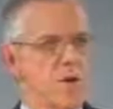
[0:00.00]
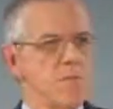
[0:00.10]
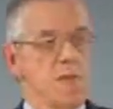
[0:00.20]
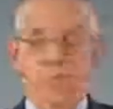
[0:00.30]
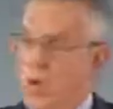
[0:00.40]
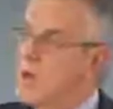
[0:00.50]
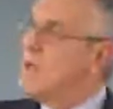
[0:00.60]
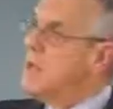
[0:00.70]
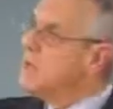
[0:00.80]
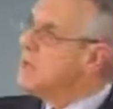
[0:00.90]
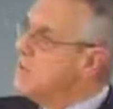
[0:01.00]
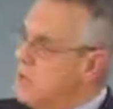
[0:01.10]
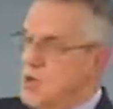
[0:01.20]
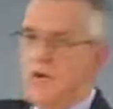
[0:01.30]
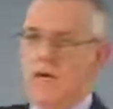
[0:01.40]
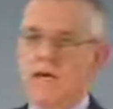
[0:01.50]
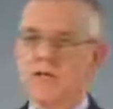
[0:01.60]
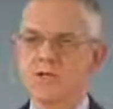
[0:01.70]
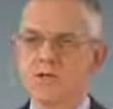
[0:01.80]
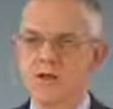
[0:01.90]
But the point is, there's a
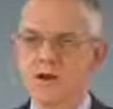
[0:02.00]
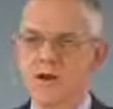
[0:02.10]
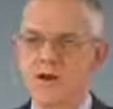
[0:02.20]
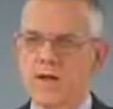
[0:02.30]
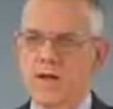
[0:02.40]
correlation there.